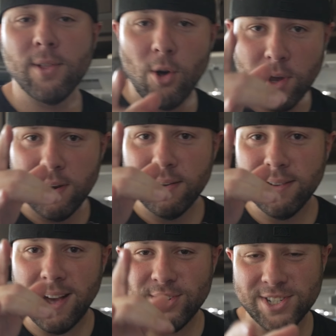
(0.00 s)
Logan,
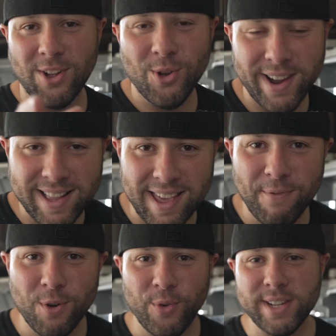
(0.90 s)
I just saw Logan at the
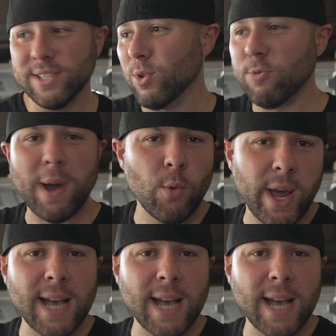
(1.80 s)
F1 races, which by the way,